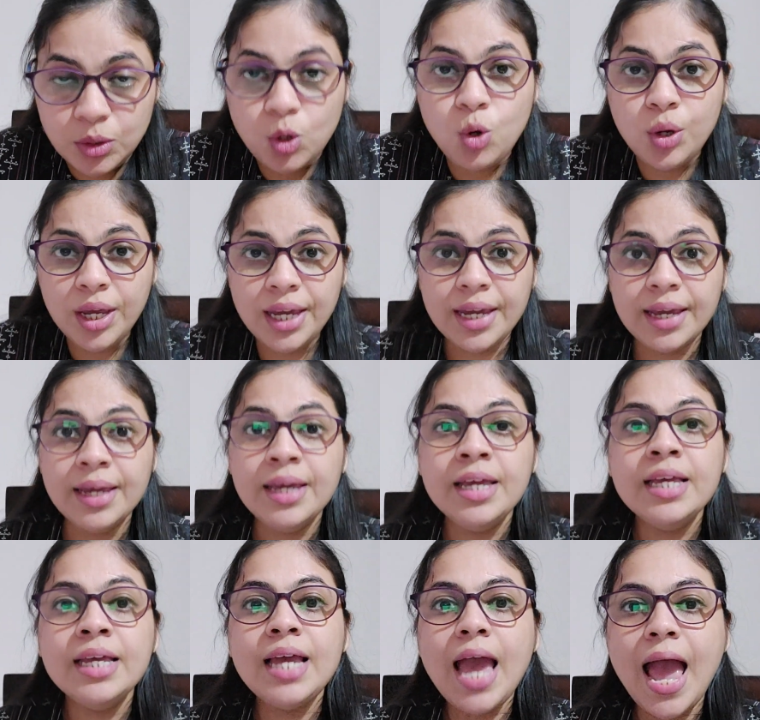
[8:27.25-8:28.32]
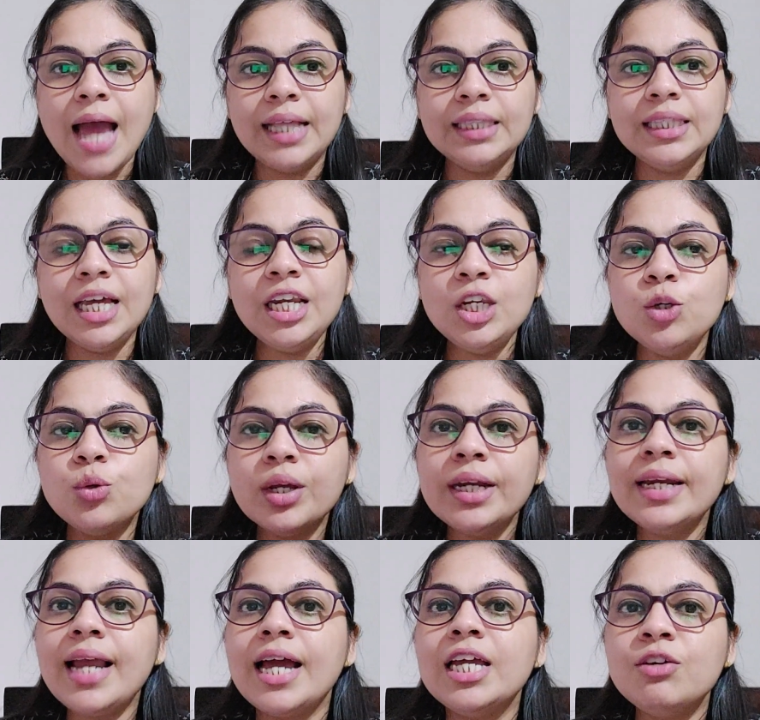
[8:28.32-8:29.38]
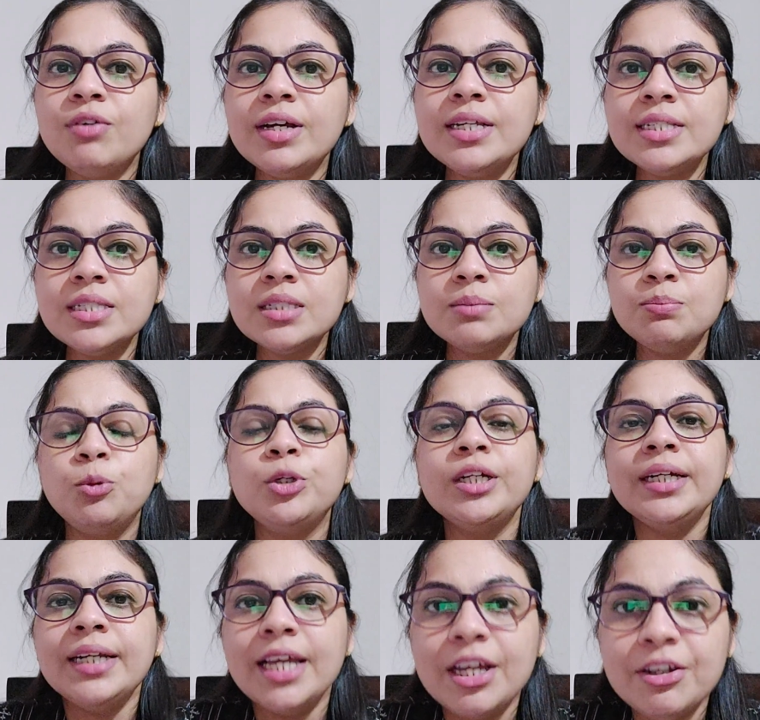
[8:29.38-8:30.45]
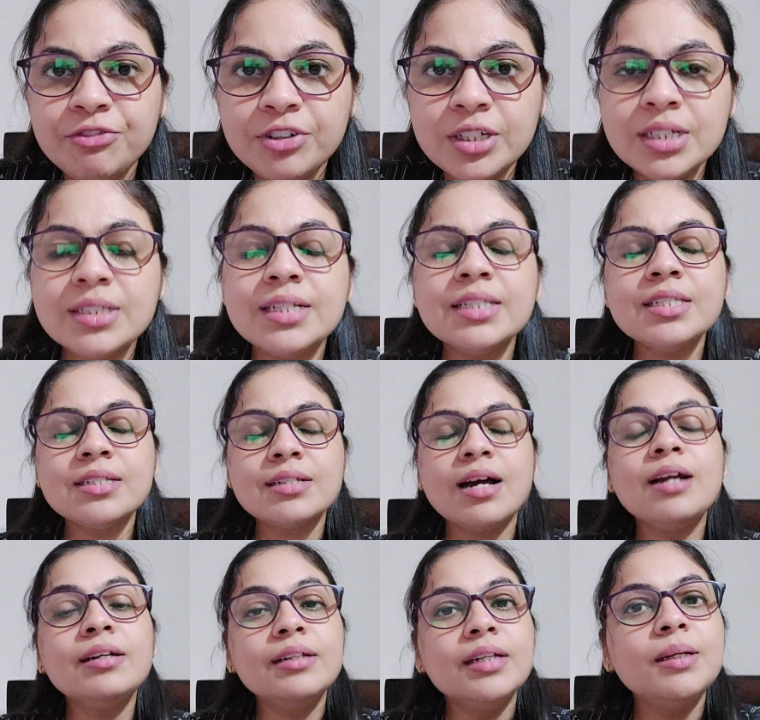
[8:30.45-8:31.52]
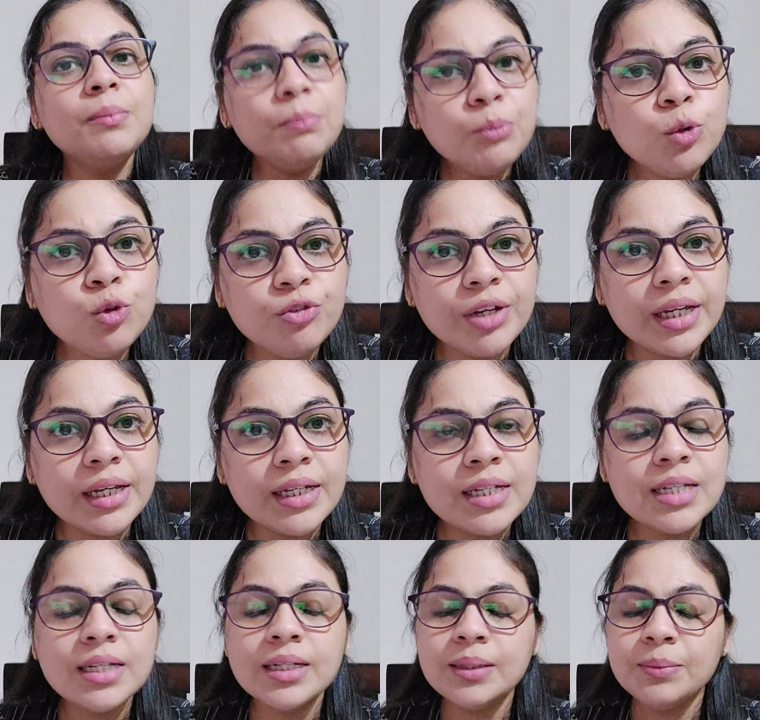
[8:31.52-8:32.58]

Okay, and then you can likewise put in efforts and start improving.